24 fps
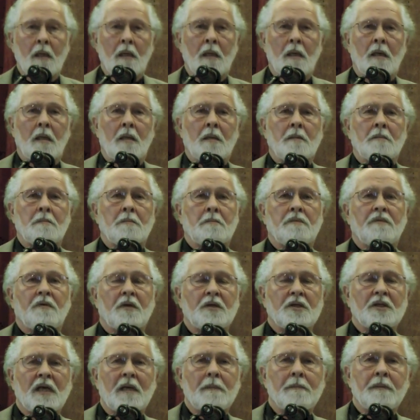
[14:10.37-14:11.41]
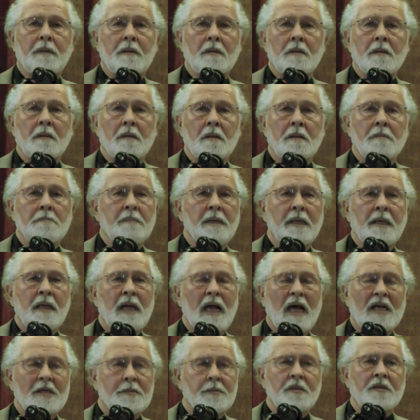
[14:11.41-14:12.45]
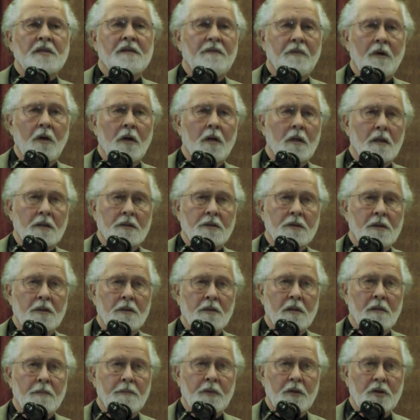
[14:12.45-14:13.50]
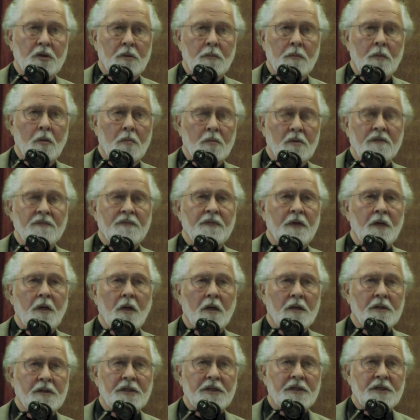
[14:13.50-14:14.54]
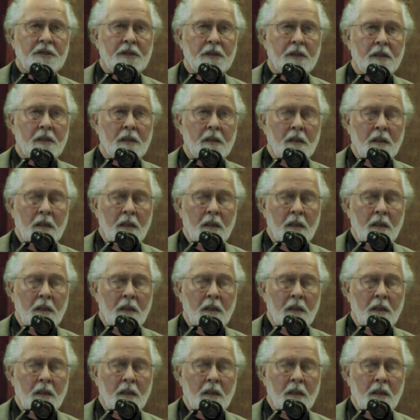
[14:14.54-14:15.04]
For example, many aspects of art. The Persian world was very artistic.